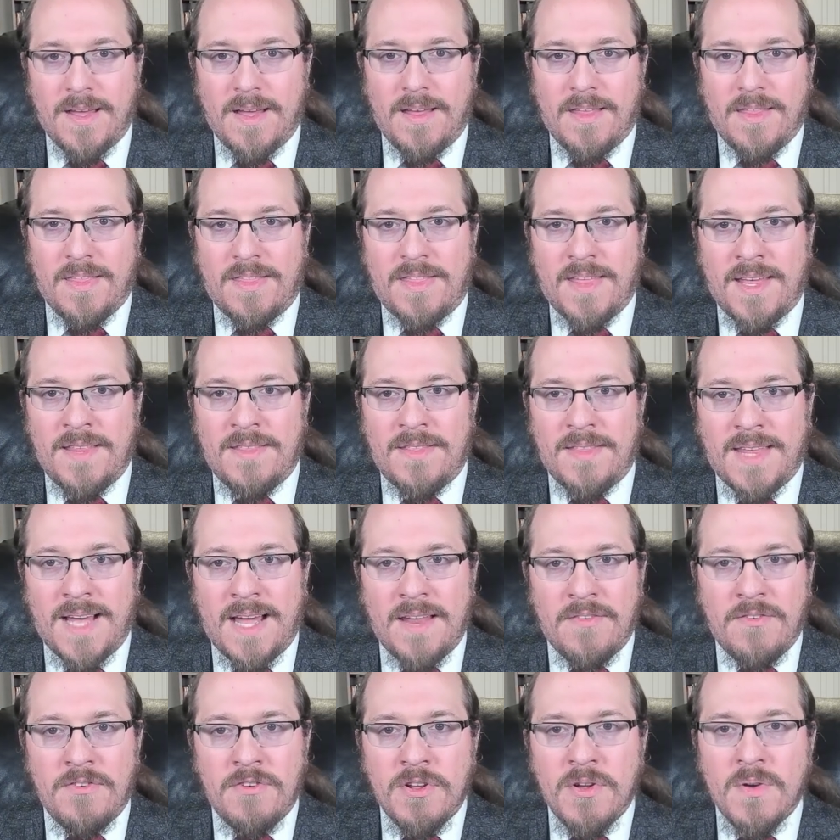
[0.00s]
Then
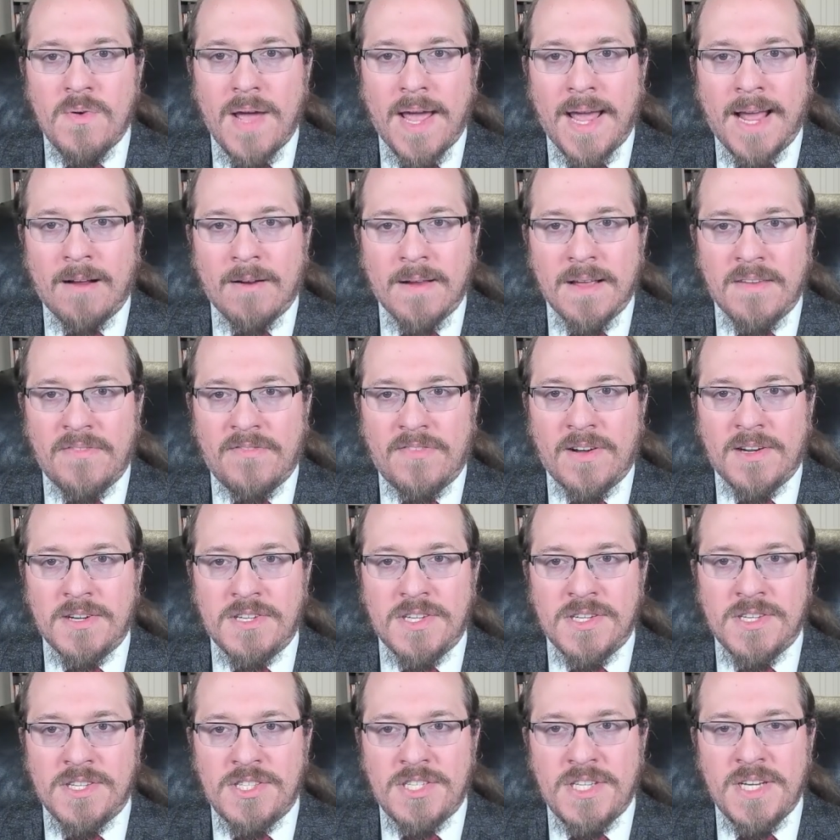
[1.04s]
that new area
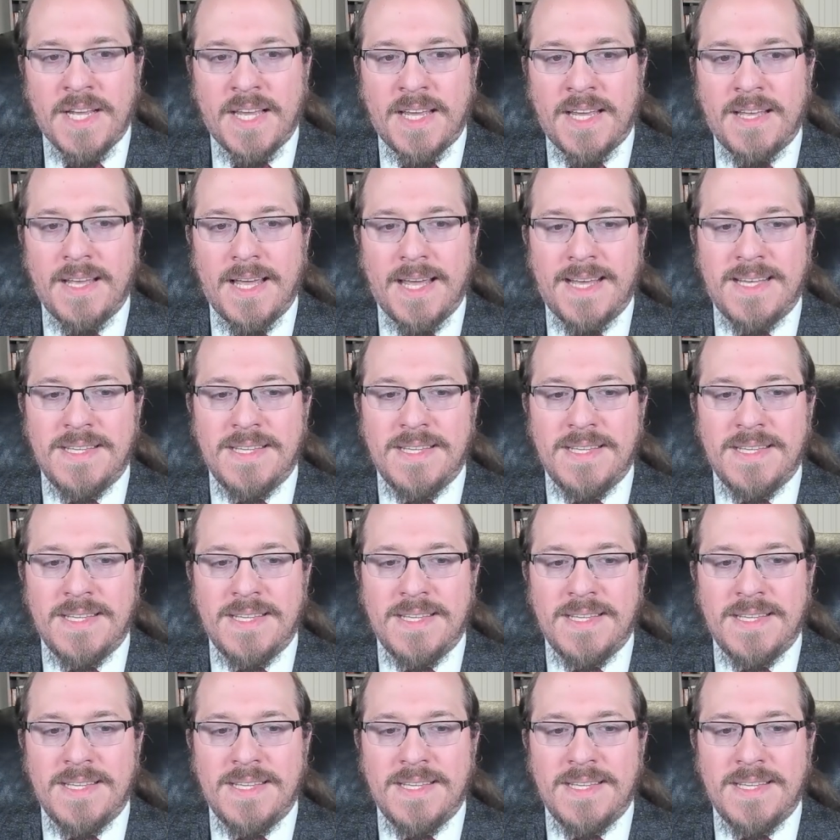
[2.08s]
function g